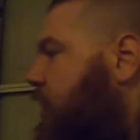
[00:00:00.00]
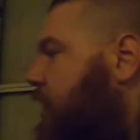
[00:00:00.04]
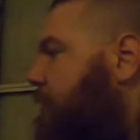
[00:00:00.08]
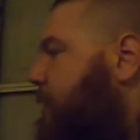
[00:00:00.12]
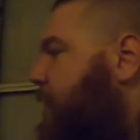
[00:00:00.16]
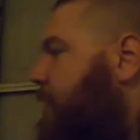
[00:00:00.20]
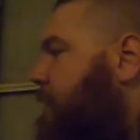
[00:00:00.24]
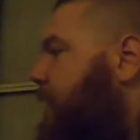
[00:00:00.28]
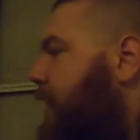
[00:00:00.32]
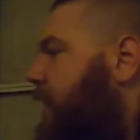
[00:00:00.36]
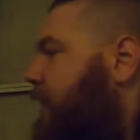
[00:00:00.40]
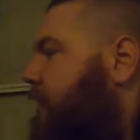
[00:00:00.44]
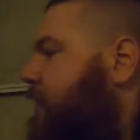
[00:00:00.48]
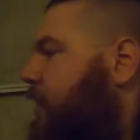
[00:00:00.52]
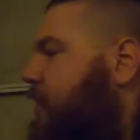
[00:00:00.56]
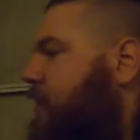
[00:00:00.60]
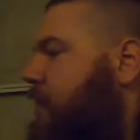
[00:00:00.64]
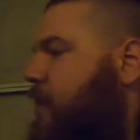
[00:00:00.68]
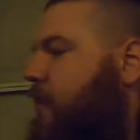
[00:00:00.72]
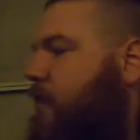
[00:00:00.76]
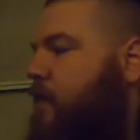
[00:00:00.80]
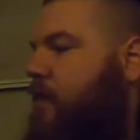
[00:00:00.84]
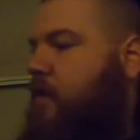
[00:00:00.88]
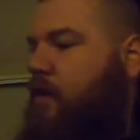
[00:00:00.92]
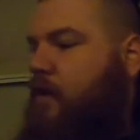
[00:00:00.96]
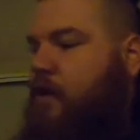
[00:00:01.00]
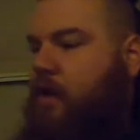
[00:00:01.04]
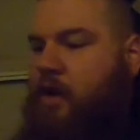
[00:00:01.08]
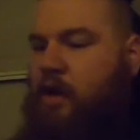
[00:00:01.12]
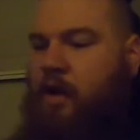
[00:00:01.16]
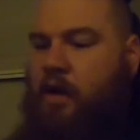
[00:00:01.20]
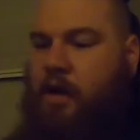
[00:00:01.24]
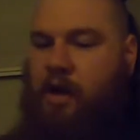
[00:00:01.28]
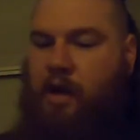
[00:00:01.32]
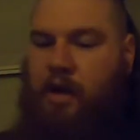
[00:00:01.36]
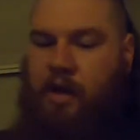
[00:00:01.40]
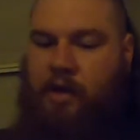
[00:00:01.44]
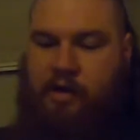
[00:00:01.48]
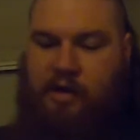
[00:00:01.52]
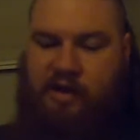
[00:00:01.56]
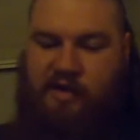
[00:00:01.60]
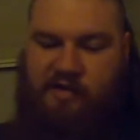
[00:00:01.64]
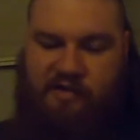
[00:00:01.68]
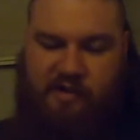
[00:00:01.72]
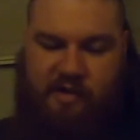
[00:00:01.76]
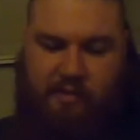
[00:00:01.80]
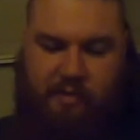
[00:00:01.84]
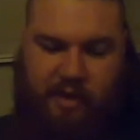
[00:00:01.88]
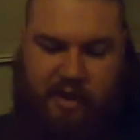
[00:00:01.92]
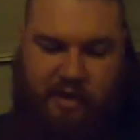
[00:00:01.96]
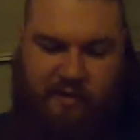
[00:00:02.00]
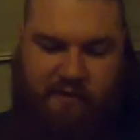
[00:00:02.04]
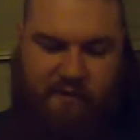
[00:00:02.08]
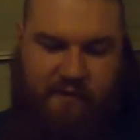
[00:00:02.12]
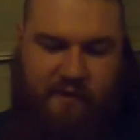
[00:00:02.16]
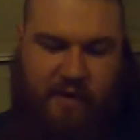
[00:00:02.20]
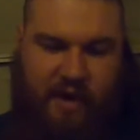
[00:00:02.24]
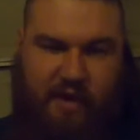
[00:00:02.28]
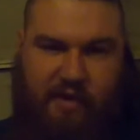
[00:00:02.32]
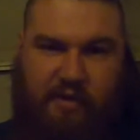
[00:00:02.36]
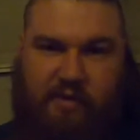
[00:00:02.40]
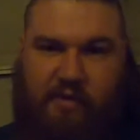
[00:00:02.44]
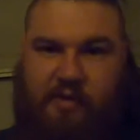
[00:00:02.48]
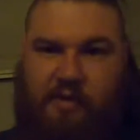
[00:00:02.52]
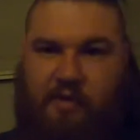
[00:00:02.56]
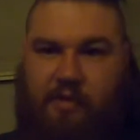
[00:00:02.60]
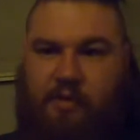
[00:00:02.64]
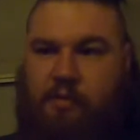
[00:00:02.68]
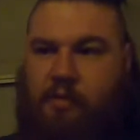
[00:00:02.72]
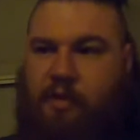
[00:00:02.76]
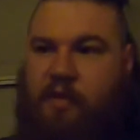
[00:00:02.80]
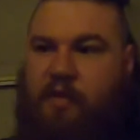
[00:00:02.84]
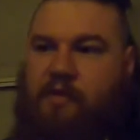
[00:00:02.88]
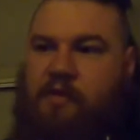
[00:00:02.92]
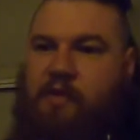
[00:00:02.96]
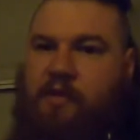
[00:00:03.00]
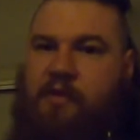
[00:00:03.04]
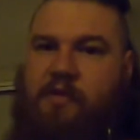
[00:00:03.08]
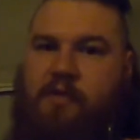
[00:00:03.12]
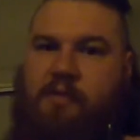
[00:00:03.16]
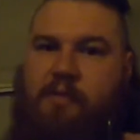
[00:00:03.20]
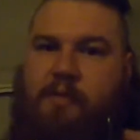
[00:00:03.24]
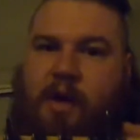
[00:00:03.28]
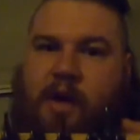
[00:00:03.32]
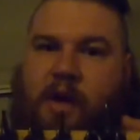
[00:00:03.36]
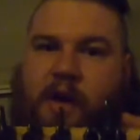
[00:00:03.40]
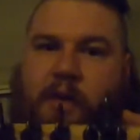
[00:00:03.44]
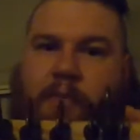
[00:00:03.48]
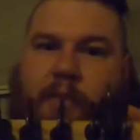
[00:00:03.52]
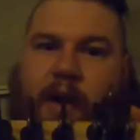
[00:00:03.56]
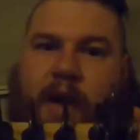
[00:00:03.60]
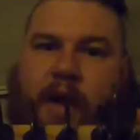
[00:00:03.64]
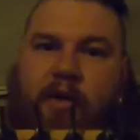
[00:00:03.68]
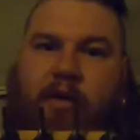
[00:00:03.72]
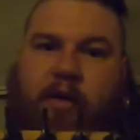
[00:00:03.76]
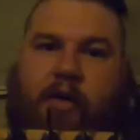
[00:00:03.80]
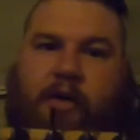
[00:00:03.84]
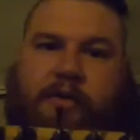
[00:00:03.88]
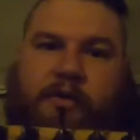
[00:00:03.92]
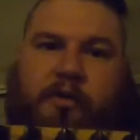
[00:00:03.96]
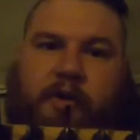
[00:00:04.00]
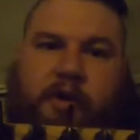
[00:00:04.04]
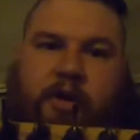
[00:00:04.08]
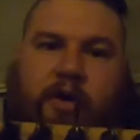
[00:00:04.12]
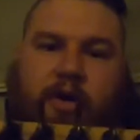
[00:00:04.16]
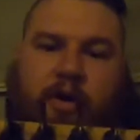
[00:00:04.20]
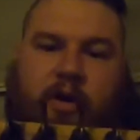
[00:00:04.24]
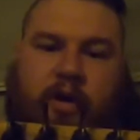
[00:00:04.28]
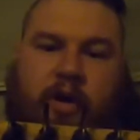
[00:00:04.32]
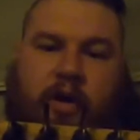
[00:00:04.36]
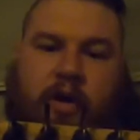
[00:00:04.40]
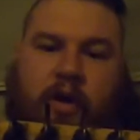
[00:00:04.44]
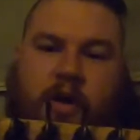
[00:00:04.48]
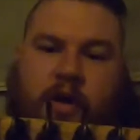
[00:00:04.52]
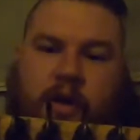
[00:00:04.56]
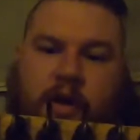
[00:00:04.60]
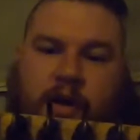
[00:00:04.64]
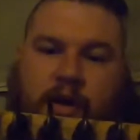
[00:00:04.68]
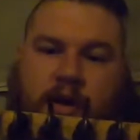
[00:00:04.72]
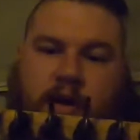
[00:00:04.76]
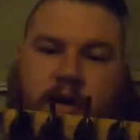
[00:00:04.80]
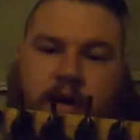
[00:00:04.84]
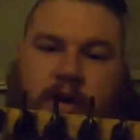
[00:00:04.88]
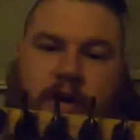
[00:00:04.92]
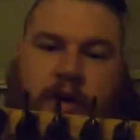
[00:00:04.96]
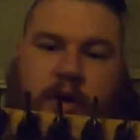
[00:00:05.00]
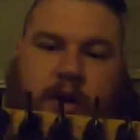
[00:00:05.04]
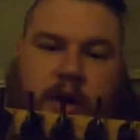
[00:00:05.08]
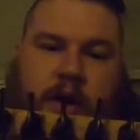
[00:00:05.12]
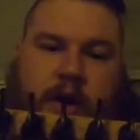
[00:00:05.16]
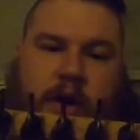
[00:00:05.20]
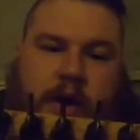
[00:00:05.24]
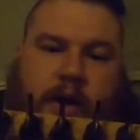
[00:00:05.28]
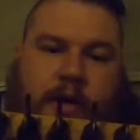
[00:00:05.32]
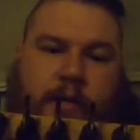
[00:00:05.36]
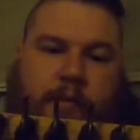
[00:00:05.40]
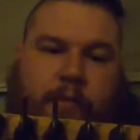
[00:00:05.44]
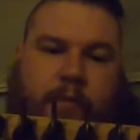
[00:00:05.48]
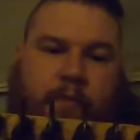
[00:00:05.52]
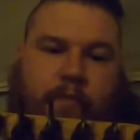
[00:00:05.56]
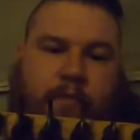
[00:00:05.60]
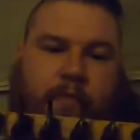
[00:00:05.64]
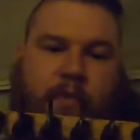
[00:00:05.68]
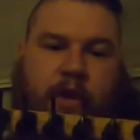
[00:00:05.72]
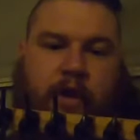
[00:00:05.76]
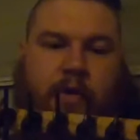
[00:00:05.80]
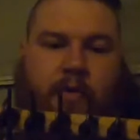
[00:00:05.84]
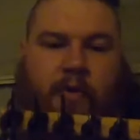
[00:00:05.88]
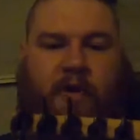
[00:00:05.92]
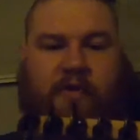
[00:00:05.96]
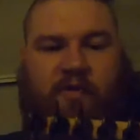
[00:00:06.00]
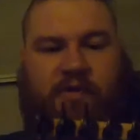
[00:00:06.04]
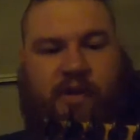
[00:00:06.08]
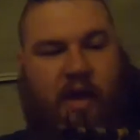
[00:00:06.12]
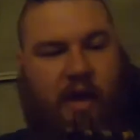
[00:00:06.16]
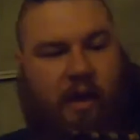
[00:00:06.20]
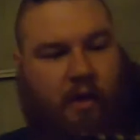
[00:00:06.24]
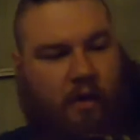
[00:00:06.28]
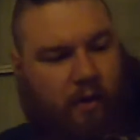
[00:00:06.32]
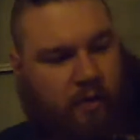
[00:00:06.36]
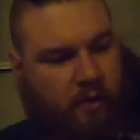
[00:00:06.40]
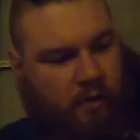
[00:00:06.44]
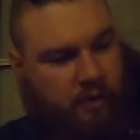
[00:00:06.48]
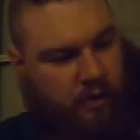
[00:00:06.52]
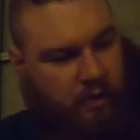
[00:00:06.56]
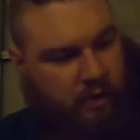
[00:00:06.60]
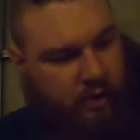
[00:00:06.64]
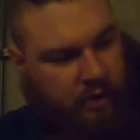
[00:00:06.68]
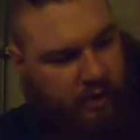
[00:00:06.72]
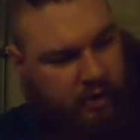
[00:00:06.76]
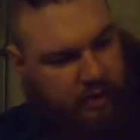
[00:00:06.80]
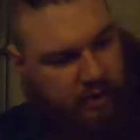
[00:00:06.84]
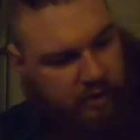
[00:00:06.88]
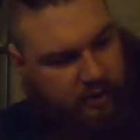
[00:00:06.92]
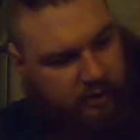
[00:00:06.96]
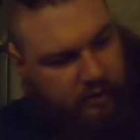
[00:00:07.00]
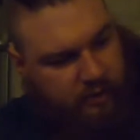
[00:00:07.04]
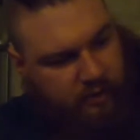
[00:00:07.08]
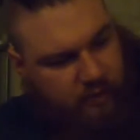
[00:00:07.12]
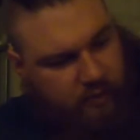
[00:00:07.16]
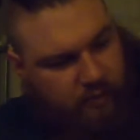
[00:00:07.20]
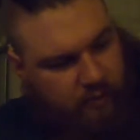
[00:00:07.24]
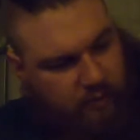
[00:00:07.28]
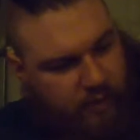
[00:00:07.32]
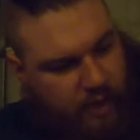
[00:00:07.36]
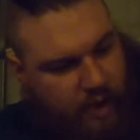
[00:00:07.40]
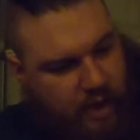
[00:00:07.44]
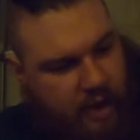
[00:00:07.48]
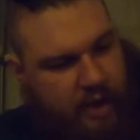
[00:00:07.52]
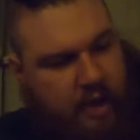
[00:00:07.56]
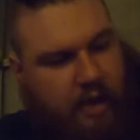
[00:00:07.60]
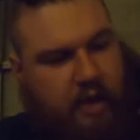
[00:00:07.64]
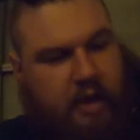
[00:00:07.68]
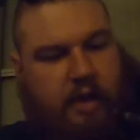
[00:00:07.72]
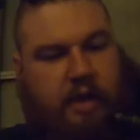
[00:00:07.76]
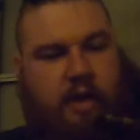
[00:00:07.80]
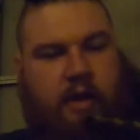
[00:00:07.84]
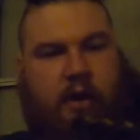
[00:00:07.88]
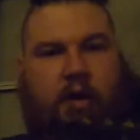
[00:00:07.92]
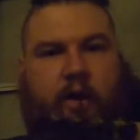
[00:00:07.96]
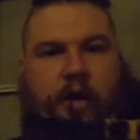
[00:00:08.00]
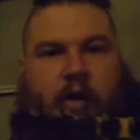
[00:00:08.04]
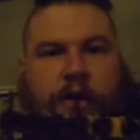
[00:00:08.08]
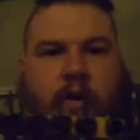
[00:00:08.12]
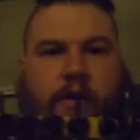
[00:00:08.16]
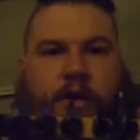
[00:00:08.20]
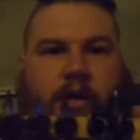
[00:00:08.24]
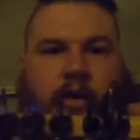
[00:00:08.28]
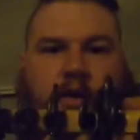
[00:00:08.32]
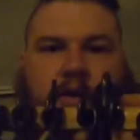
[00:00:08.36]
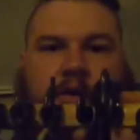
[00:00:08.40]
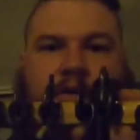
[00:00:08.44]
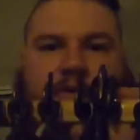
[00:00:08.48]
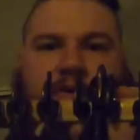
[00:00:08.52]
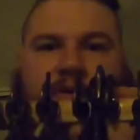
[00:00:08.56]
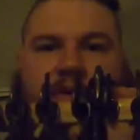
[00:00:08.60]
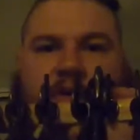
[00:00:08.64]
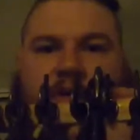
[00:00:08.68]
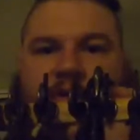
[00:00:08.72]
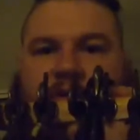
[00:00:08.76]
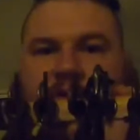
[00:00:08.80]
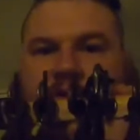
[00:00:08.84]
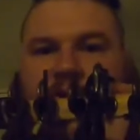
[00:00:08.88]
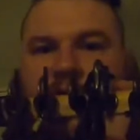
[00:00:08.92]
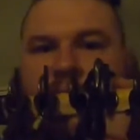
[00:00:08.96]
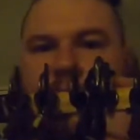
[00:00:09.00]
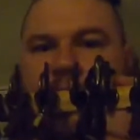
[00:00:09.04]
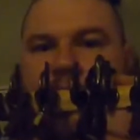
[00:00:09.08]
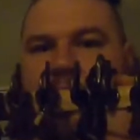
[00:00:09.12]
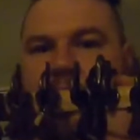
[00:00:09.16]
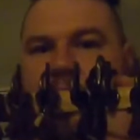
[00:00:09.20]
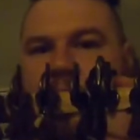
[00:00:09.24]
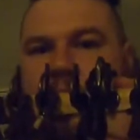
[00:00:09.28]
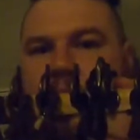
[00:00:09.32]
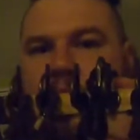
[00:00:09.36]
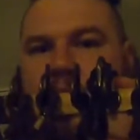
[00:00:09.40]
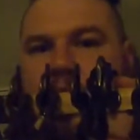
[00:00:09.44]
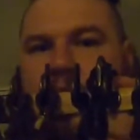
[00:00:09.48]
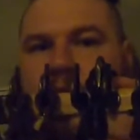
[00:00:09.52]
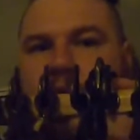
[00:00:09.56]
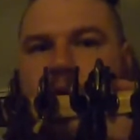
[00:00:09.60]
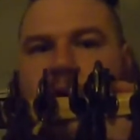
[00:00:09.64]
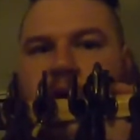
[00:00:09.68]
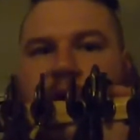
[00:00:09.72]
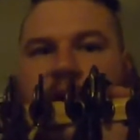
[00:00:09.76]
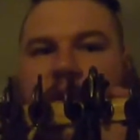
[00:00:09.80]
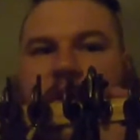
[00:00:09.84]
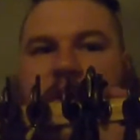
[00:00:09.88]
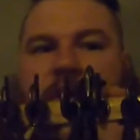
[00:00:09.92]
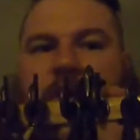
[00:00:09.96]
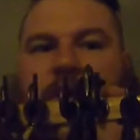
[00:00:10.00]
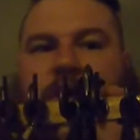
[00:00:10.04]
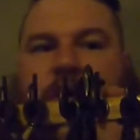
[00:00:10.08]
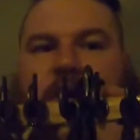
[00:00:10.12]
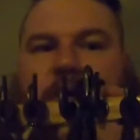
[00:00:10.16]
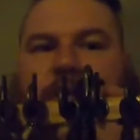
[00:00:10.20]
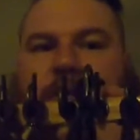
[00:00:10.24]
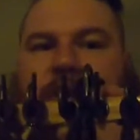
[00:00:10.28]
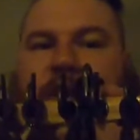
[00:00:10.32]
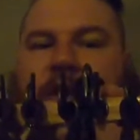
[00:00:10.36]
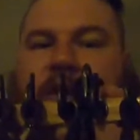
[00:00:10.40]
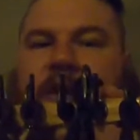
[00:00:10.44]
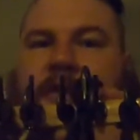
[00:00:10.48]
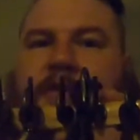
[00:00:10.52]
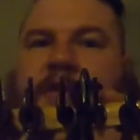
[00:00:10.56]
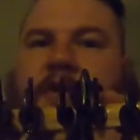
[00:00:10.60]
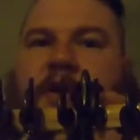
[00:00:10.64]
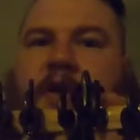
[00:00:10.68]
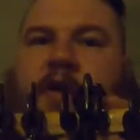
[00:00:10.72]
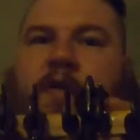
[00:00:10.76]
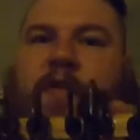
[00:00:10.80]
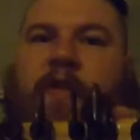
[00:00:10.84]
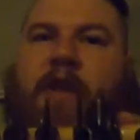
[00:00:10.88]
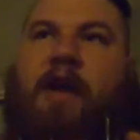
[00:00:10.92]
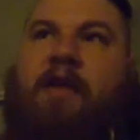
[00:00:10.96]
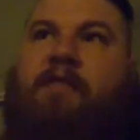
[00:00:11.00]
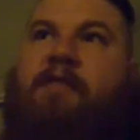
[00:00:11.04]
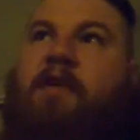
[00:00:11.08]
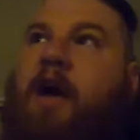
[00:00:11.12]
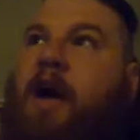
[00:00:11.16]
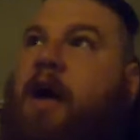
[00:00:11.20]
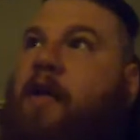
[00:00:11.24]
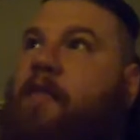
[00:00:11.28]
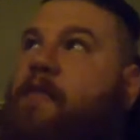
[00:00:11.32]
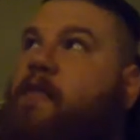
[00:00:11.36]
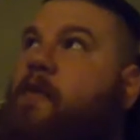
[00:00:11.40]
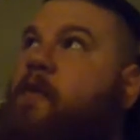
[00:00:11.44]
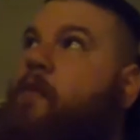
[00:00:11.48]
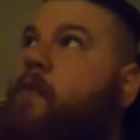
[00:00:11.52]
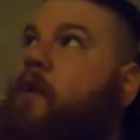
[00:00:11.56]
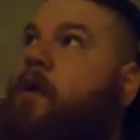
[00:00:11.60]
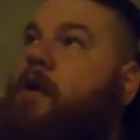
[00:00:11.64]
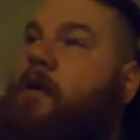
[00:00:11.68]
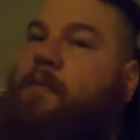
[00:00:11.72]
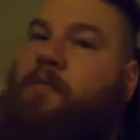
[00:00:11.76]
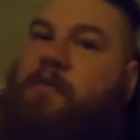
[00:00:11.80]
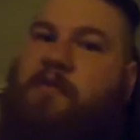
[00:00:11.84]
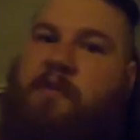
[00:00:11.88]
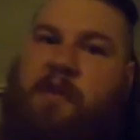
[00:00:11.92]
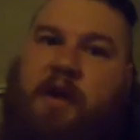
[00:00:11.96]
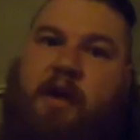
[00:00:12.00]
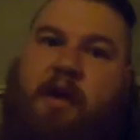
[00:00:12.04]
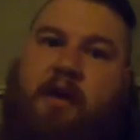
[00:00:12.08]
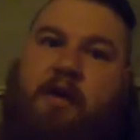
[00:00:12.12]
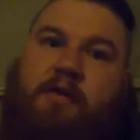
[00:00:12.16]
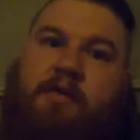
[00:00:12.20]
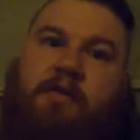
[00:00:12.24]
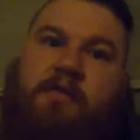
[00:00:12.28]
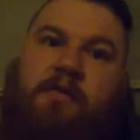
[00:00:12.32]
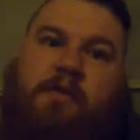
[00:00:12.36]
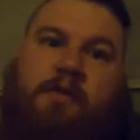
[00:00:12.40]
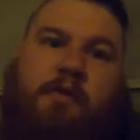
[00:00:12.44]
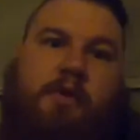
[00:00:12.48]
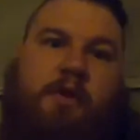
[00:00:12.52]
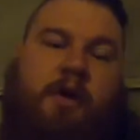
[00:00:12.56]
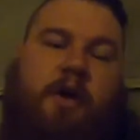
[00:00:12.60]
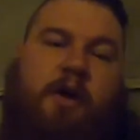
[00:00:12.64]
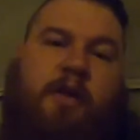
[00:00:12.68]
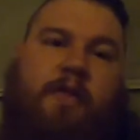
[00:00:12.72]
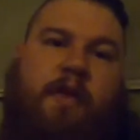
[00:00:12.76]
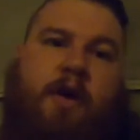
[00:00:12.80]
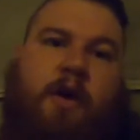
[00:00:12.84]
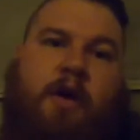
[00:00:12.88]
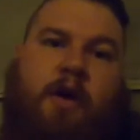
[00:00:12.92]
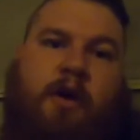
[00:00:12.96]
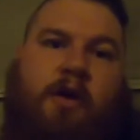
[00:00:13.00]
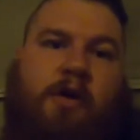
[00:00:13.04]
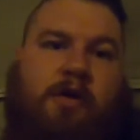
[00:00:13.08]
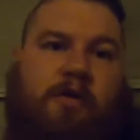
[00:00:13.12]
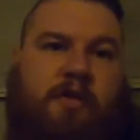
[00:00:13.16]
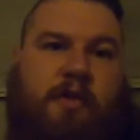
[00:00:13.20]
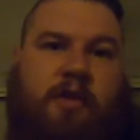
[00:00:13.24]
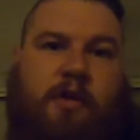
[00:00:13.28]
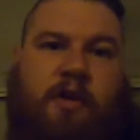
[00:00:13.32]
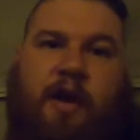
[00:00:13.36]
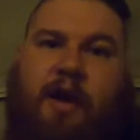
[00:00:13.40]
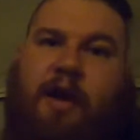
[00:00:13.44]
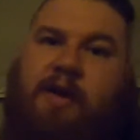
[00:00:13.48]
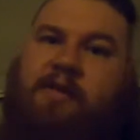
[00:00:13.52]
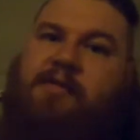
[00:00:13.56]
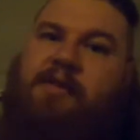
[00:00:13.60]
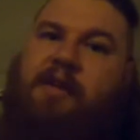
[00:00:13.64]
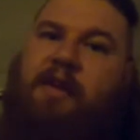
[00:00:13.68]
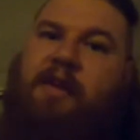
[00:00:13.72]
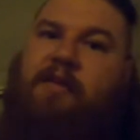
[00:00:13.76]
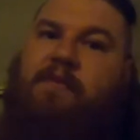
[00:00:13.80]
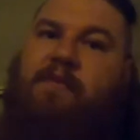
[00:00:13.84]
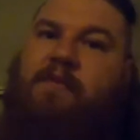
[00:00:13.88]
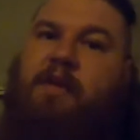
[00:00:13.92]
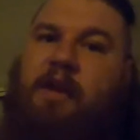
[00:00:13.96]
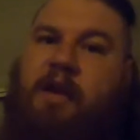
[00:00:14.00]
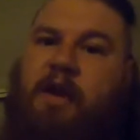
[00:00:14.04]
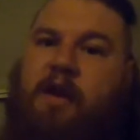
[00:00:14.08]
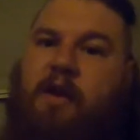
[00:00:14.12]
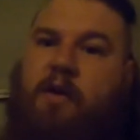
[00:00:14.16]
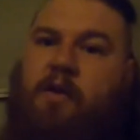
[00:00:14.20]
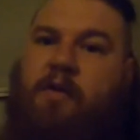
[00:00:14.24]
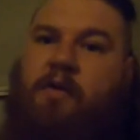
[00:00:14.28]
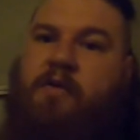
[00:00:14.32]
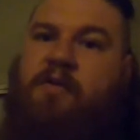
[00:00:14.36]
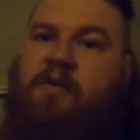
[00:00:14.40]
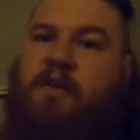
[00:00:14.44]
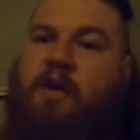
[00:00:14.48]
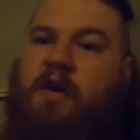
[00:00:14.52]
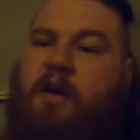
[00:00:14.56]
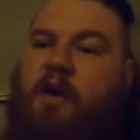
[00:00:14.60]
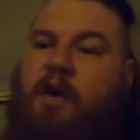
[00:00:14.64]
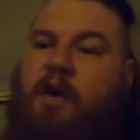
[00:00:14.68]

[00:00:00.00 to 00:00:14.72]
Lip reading: on my bike right now. It needs to be fixed. But this is my bike altar. And I want to say Odin is right here. So this is my Odin on my altar. And then I've got the one upstairs on the hearth that you guys see in videos.